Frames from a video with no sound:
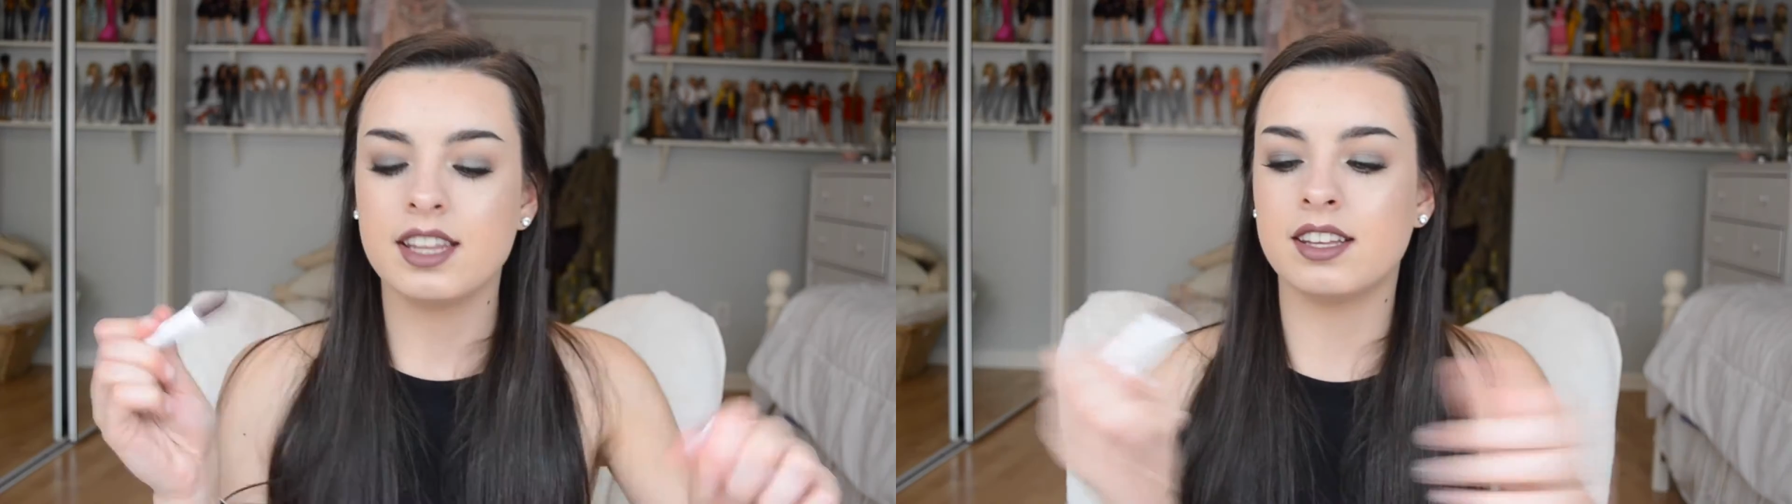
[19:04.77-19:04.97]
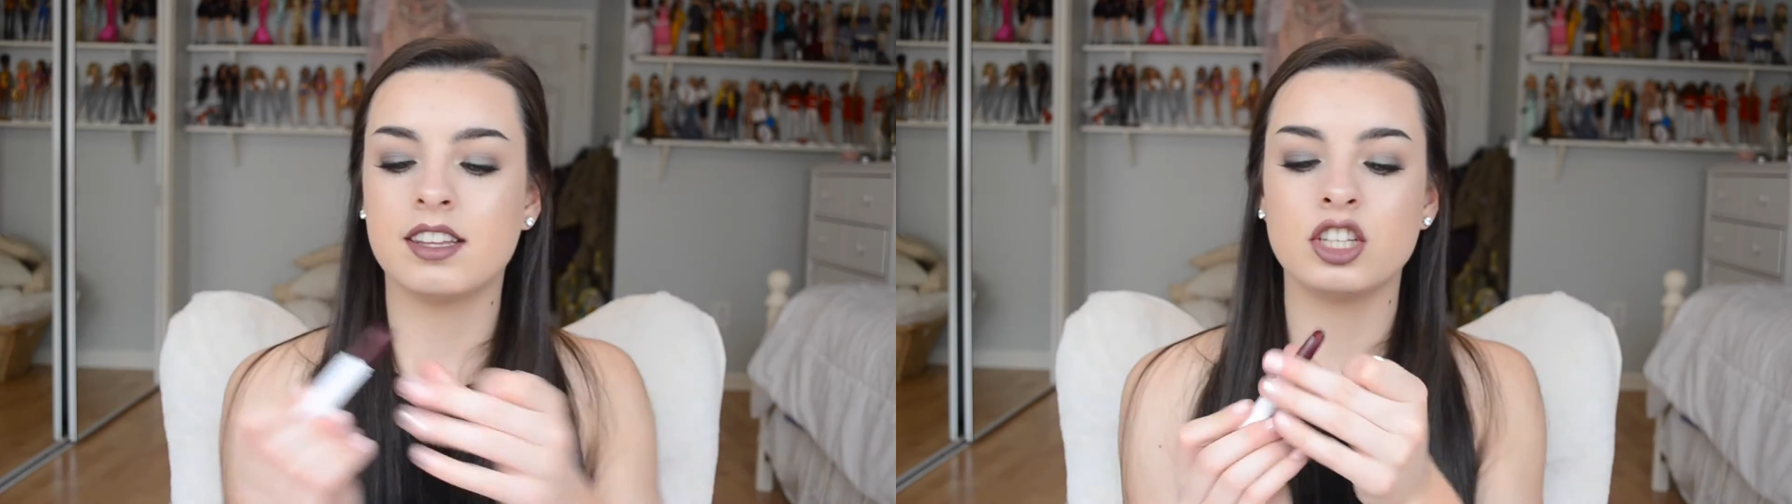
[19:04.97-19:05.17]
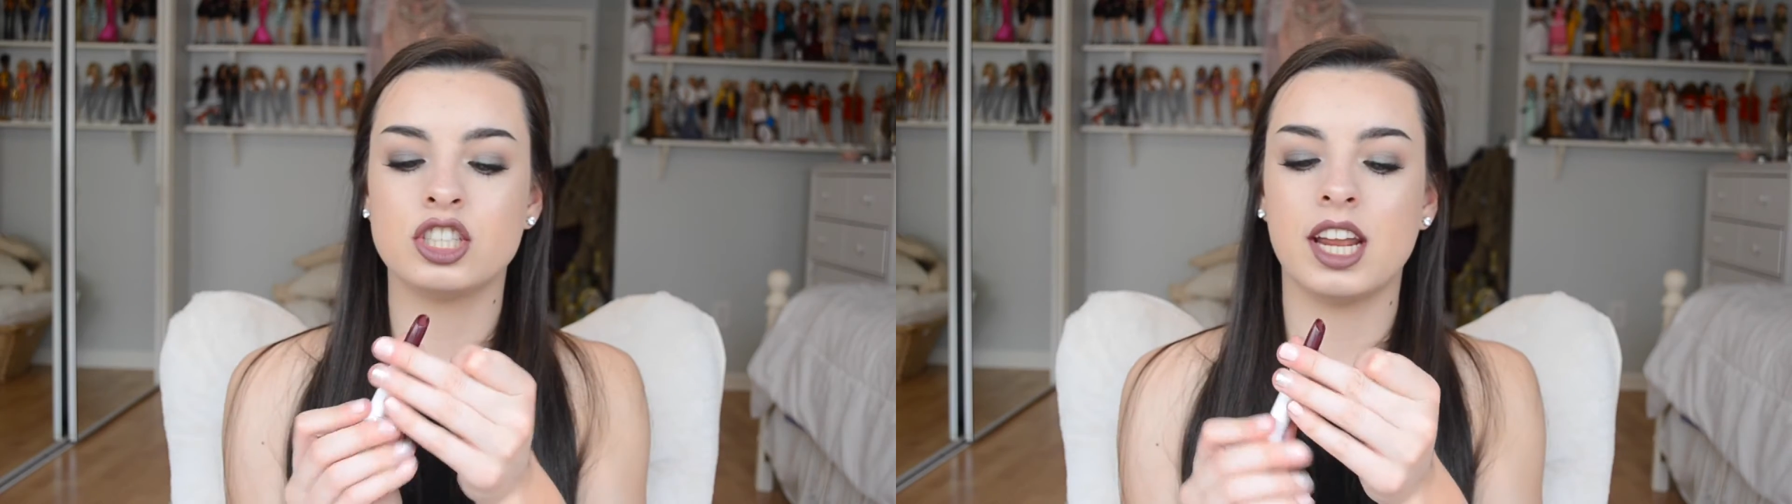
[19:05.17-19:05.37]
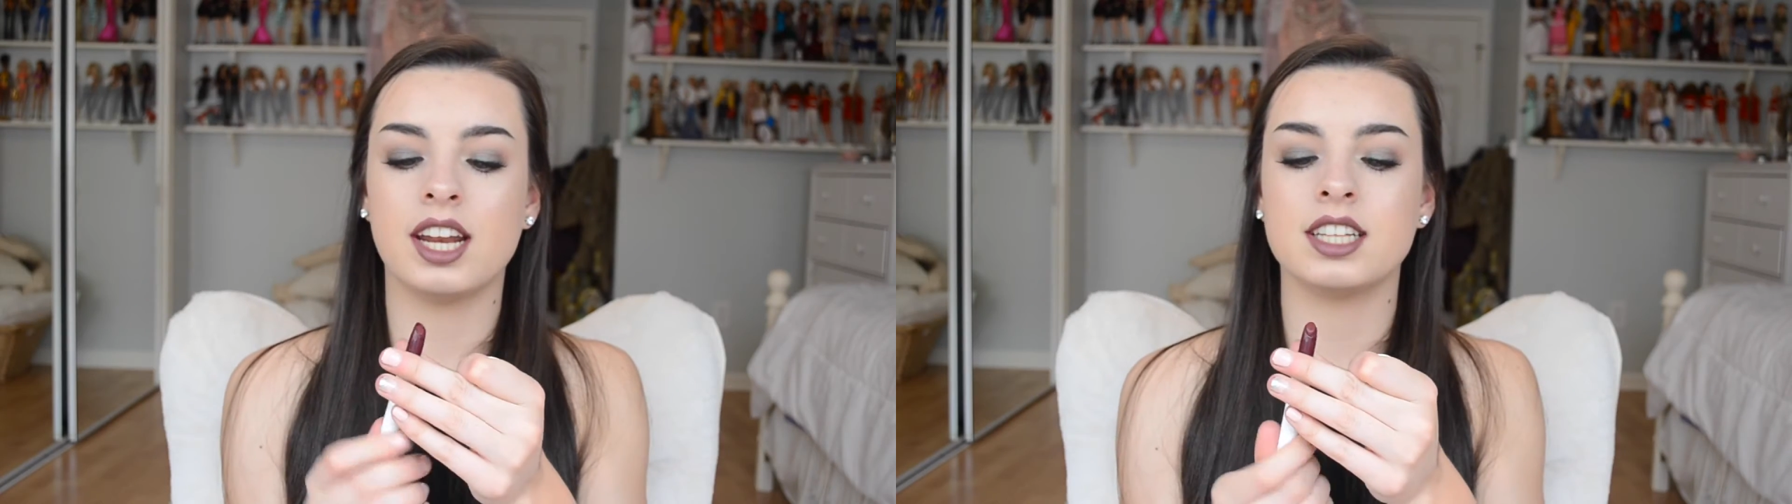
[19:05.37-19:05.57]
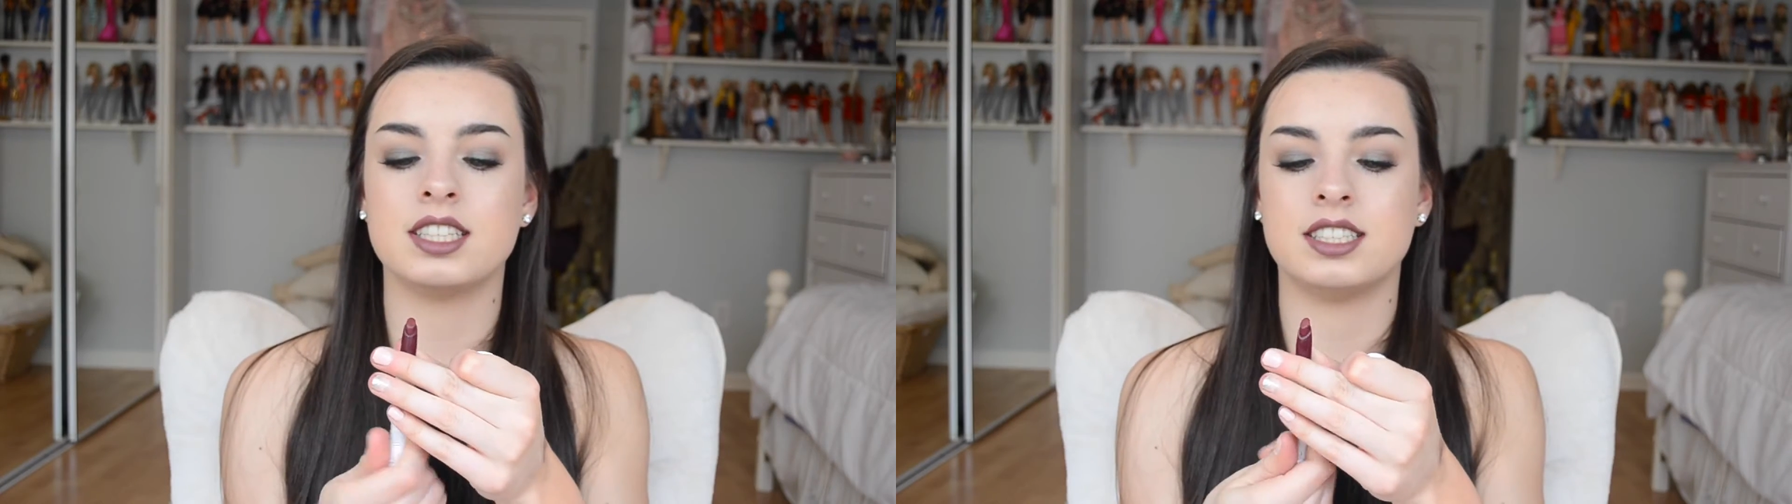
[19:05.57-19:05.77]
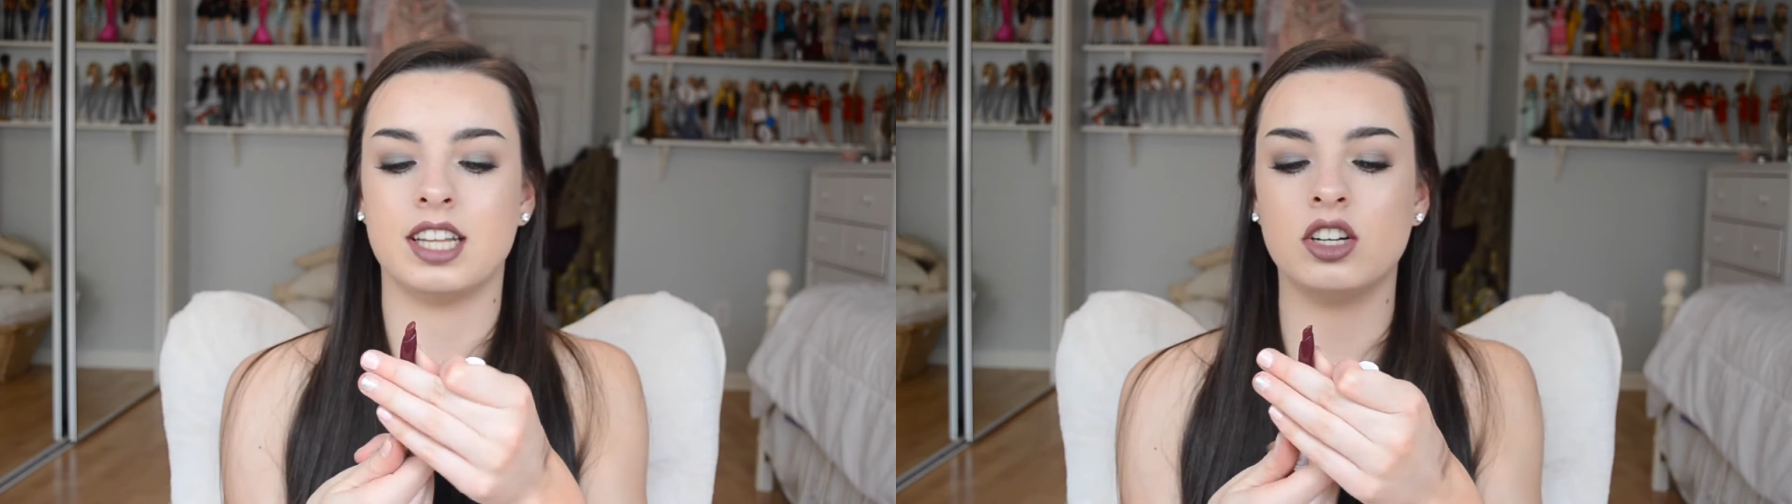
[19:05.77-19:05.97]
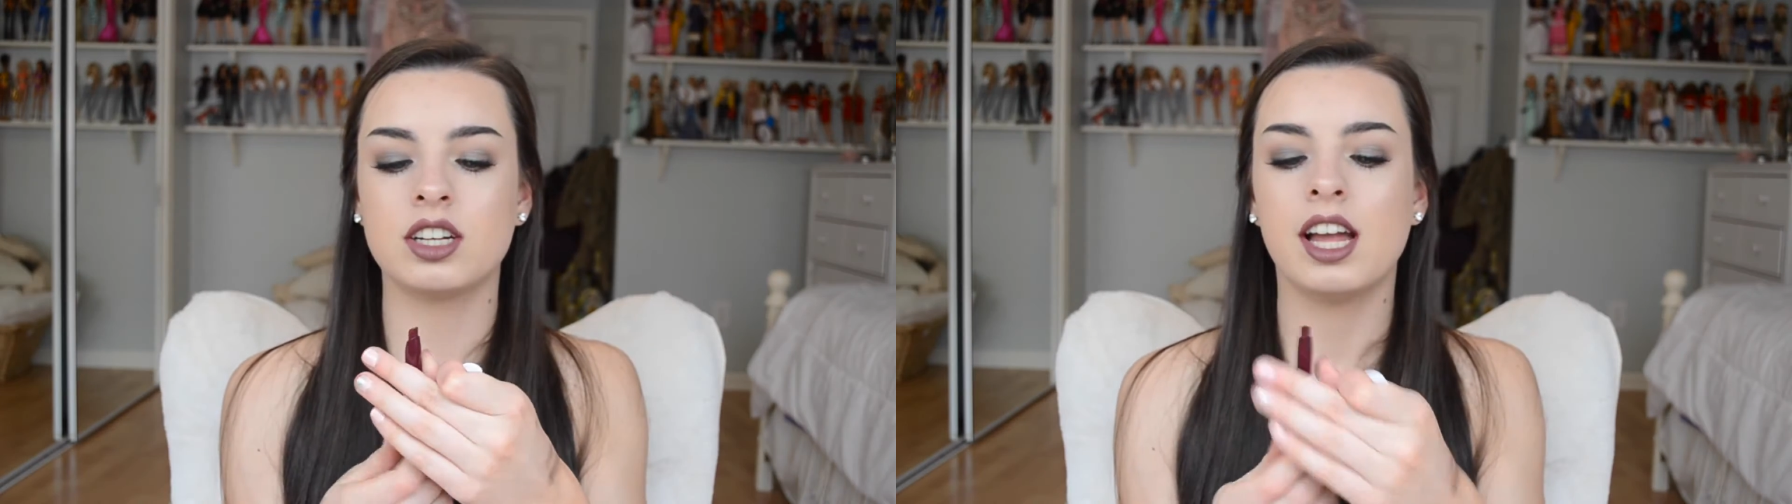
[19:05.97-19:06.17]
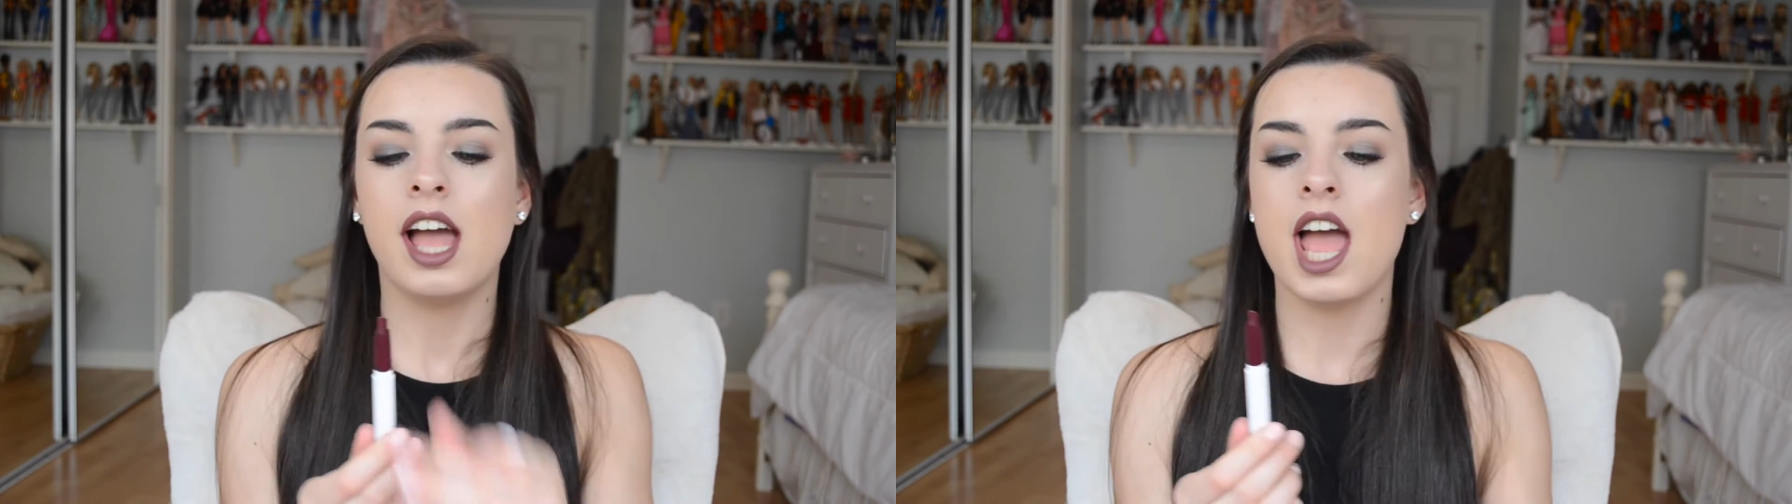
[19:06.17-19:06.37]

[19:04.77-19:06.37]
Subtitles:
This is the shade Silk,